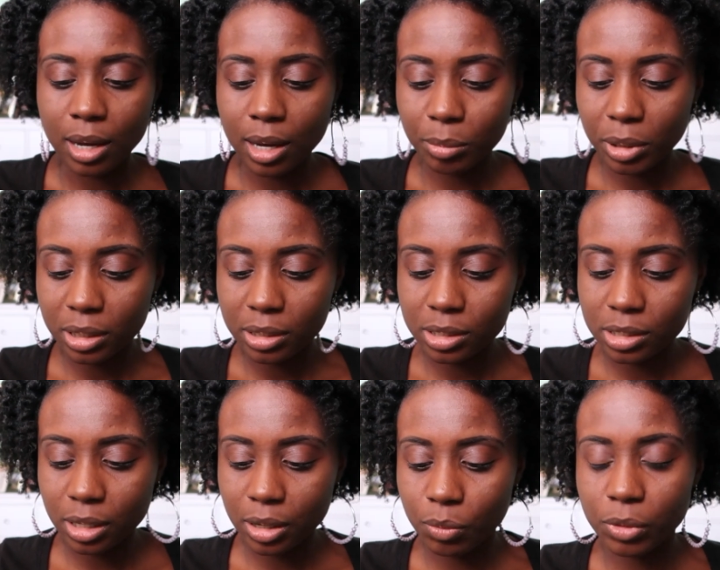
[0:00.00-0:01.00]
I'm going to
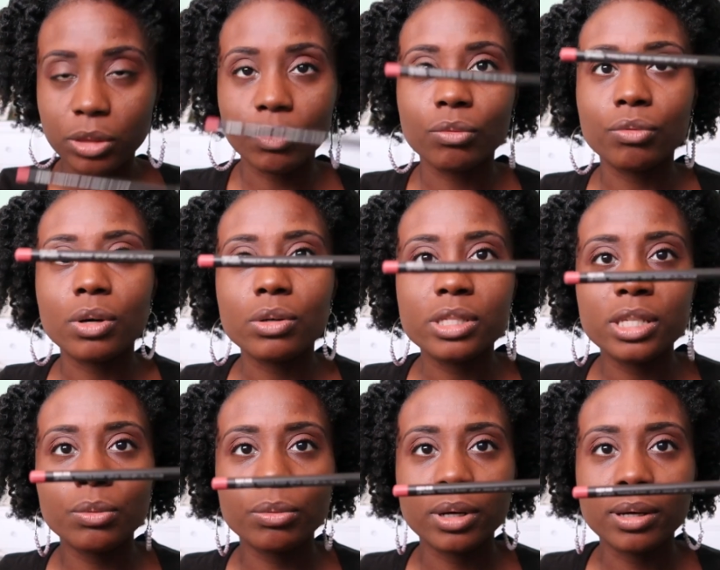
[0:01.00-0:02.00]
start with
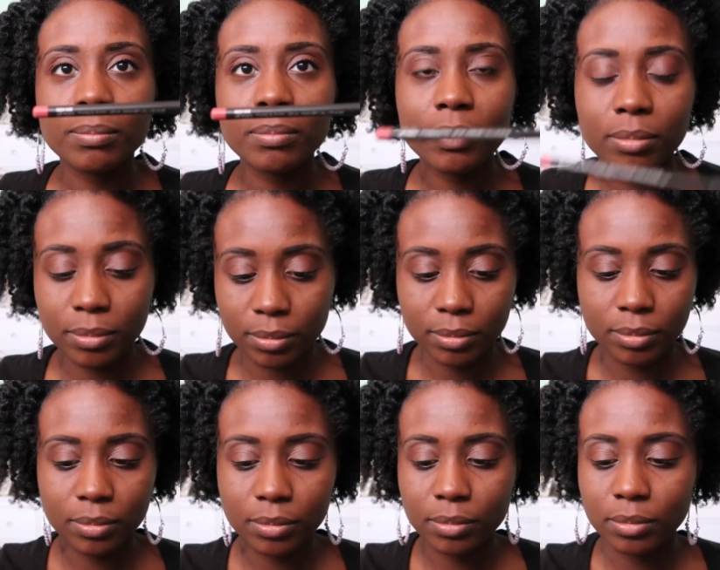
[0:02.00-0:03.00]
Rosy Rim.
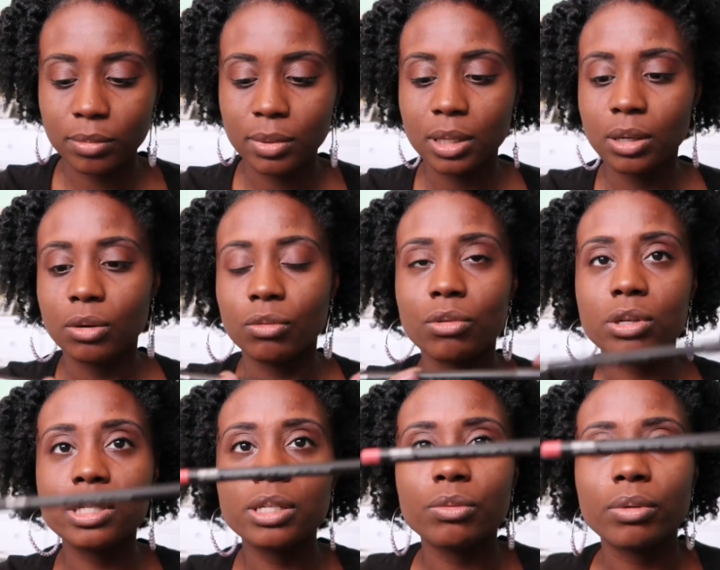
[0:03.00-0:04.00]

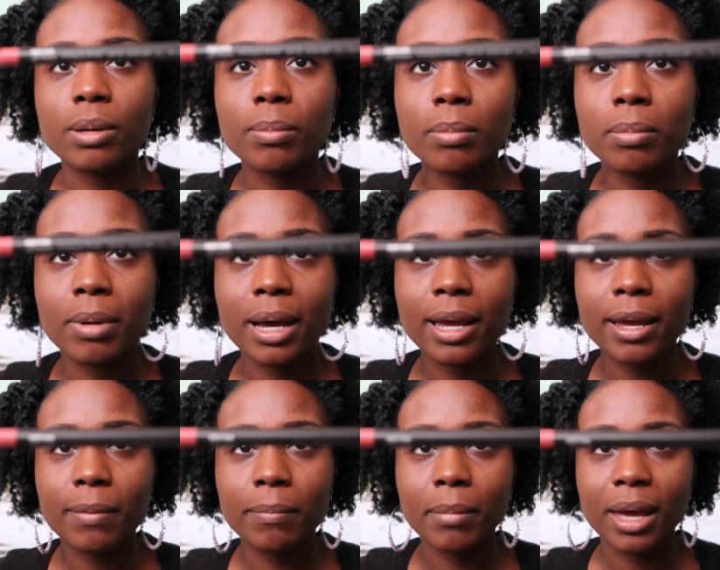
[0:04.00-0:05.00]
Rosy Rim
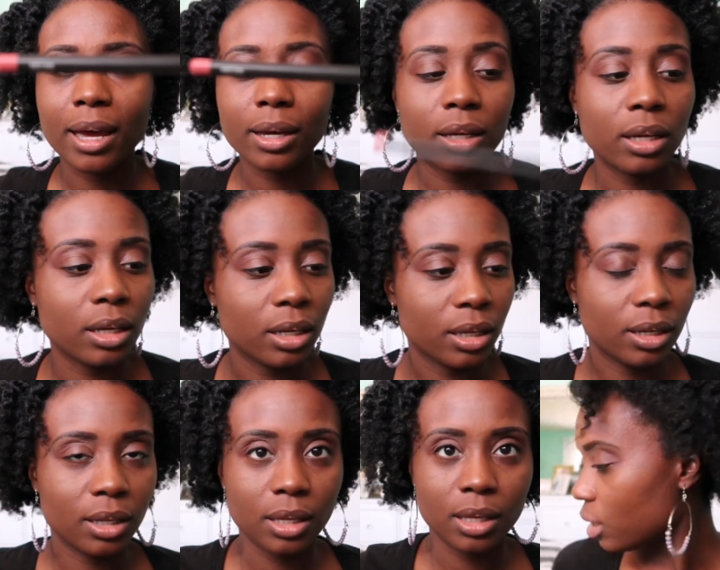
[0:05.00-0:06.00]
by MAC.
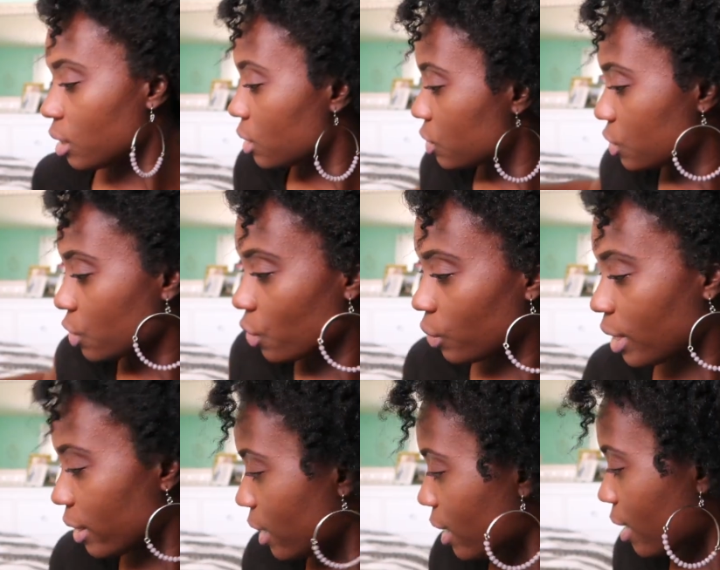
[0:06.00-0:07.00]
So
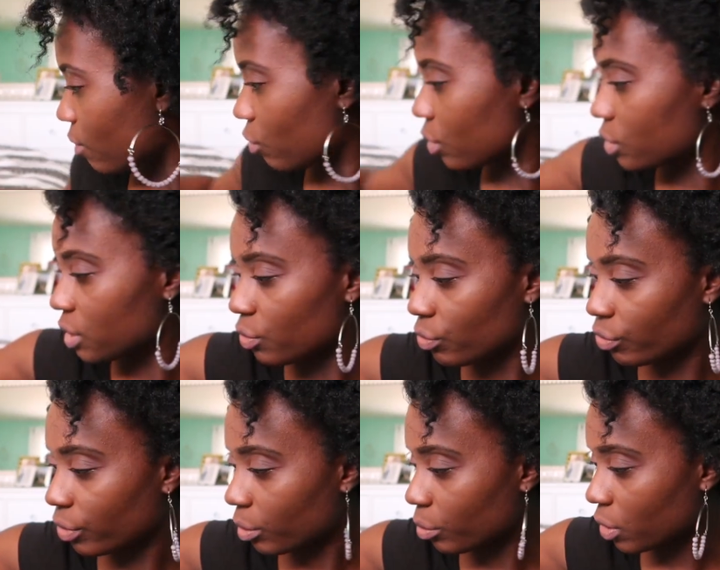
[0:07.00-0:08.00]
now that I have Rosy
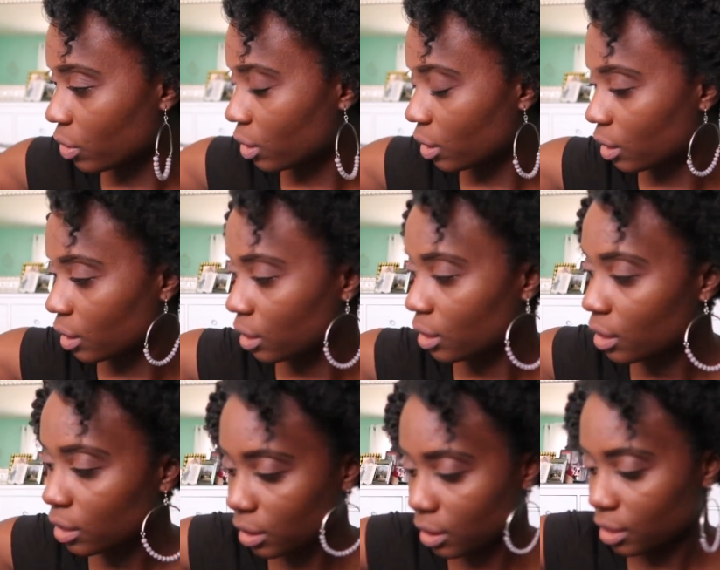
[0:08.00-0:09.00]
Rim on,
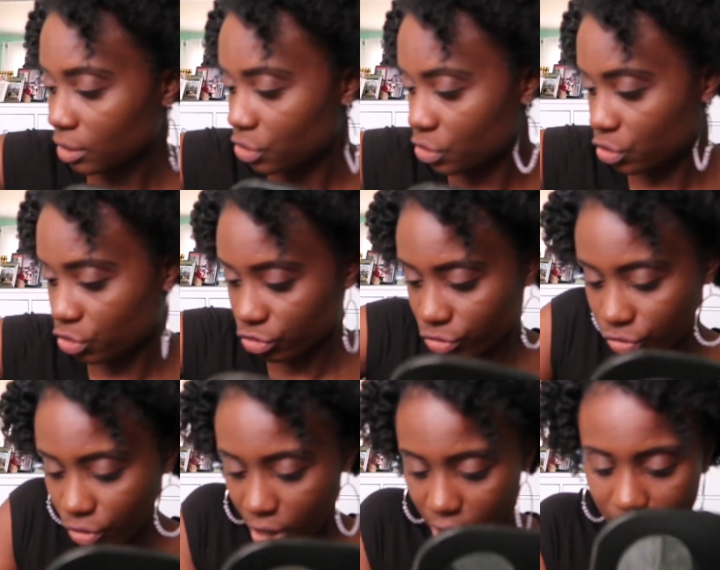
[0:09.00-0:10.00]
let's
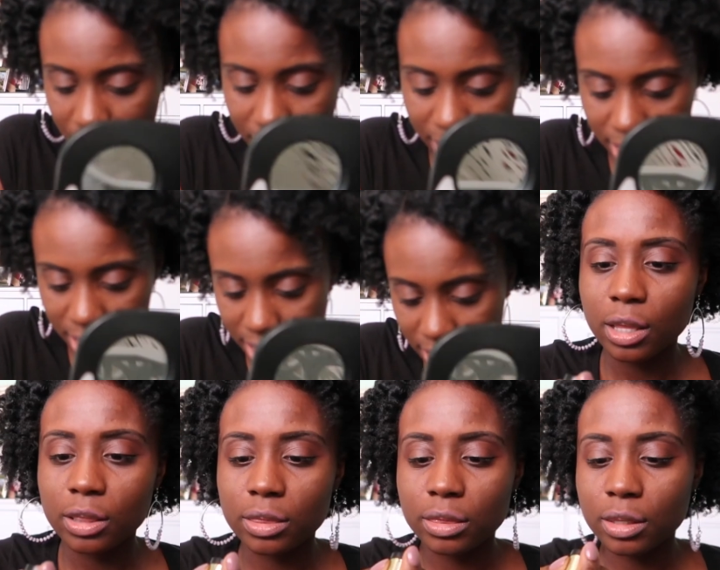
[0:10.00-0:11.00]
try
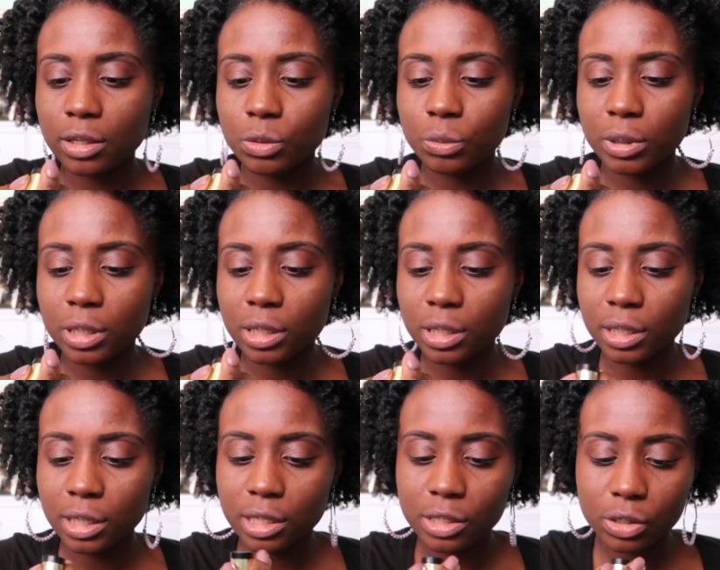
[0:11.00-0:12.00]
this
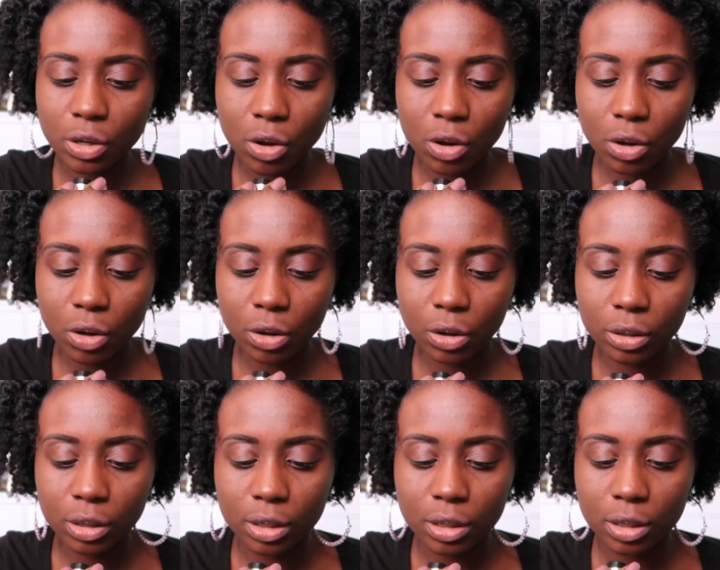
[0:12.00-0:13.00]
one is called